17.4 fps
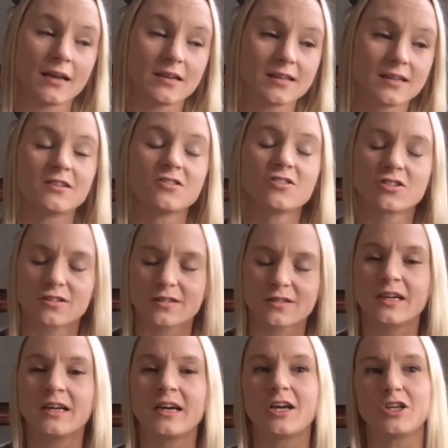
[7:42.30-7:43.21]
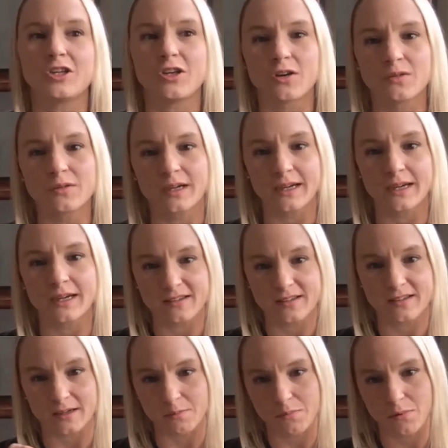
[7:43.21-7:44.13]
to ensuring yoga
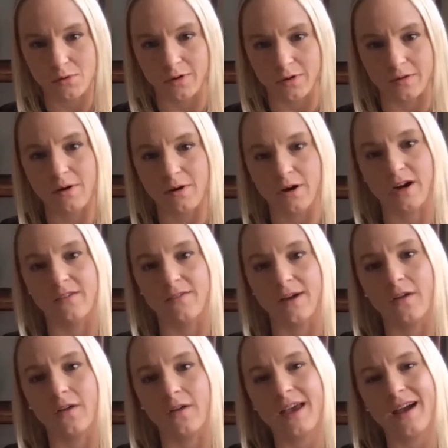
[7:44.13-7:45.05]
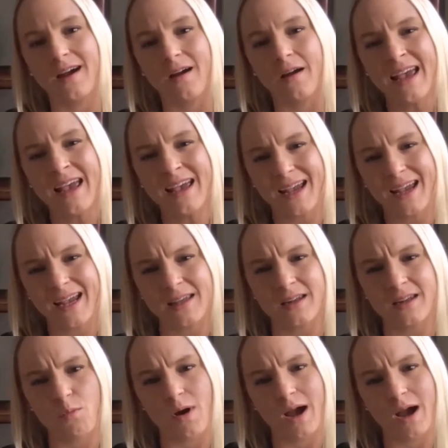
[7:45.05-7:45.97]
is an important part of healthcare
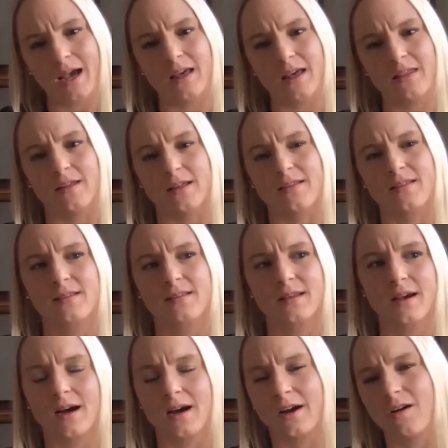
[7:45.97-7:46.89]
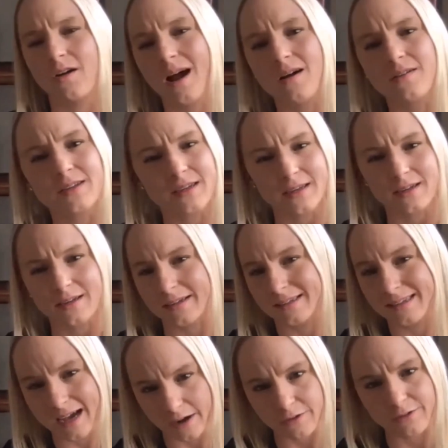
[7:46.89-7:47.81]
in a way that's grounded in
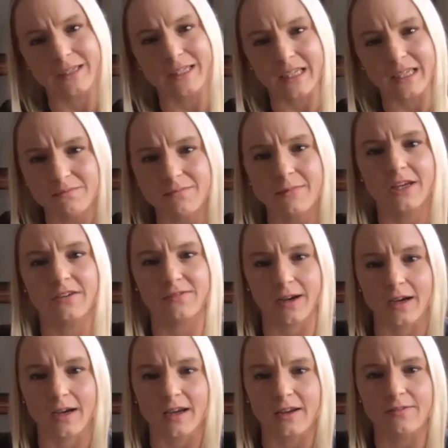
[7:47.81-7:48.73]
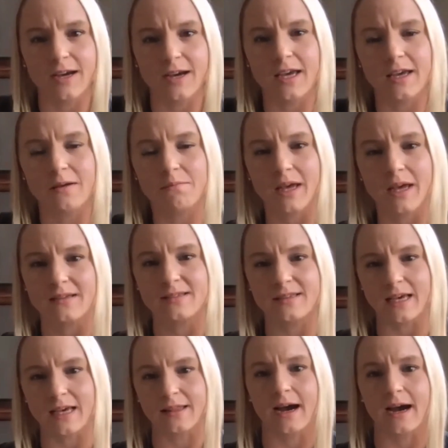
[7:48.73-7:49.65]
integrity, if I may
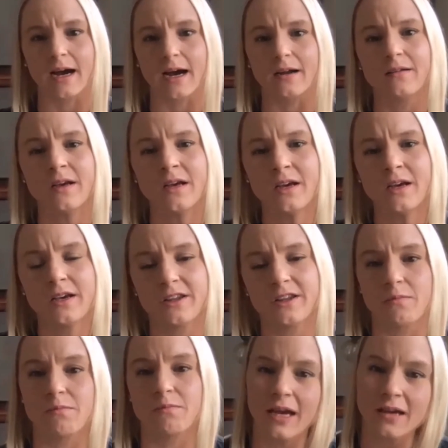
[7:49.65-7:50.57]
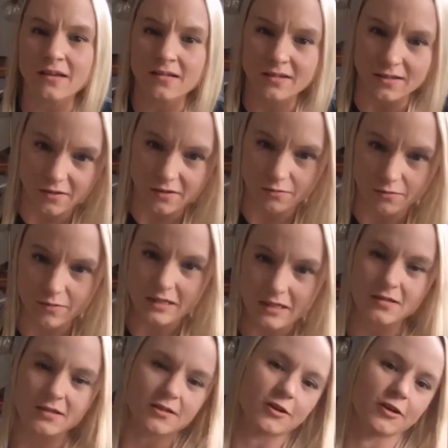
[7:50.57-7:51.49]
say that, based on
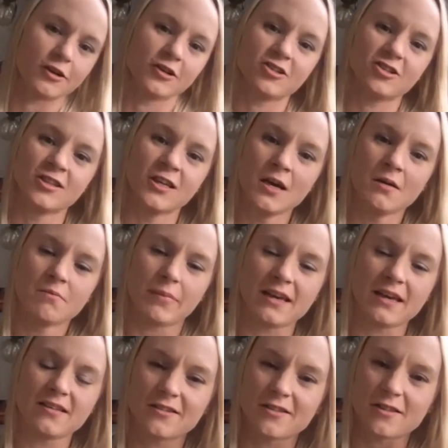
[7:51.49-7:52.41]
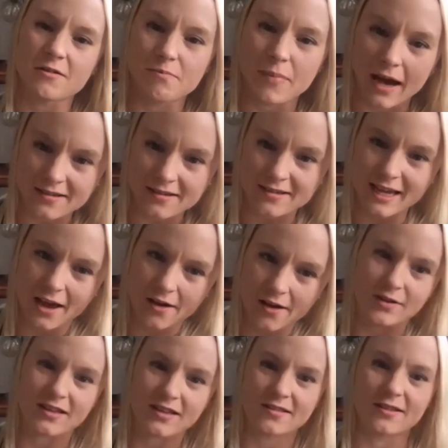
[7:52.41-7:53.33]
research, based on the best
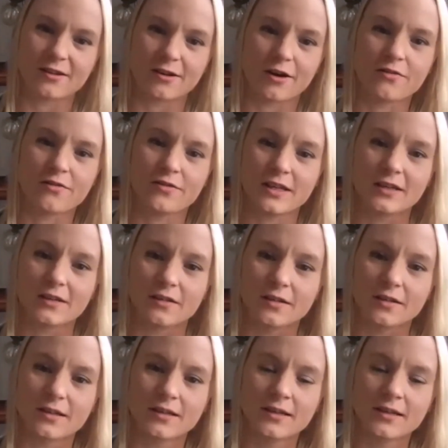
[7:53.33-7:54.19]
evidence in our field.